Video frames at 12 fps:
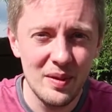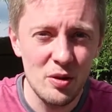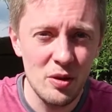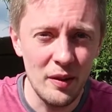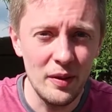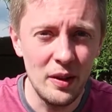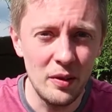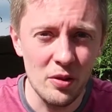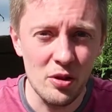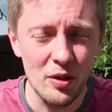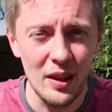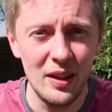travelling in
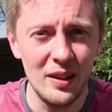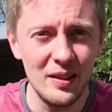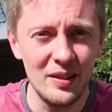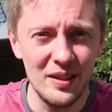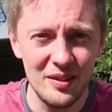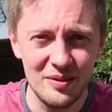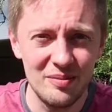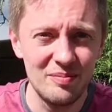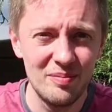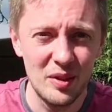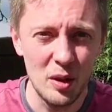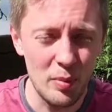Australia.
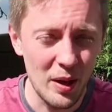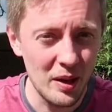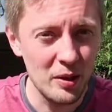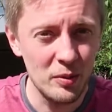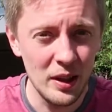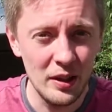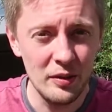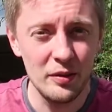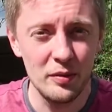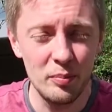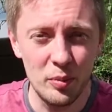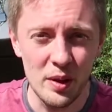The Barrier Reef,
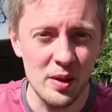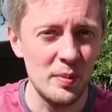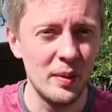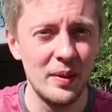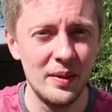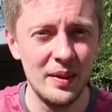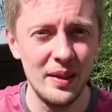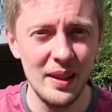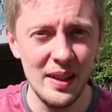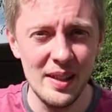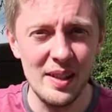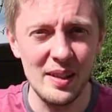Brisbane
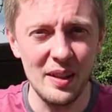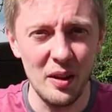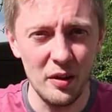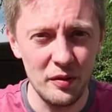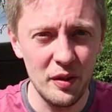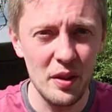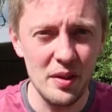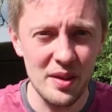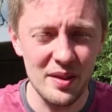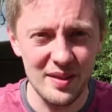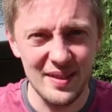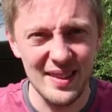is our
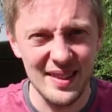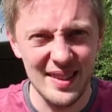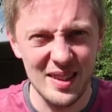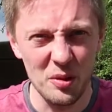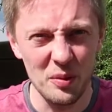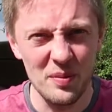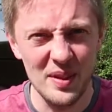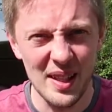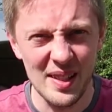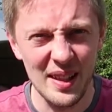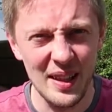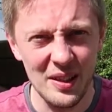first sort of
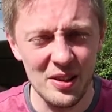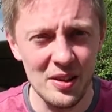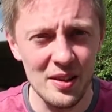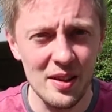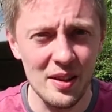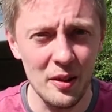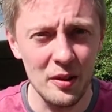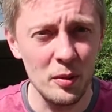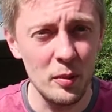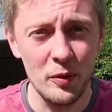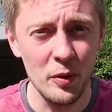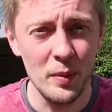destination, so I'm
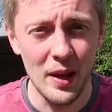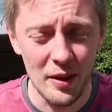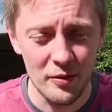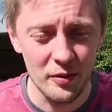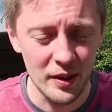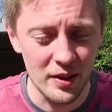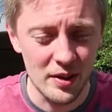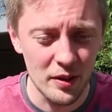going to be filming everything.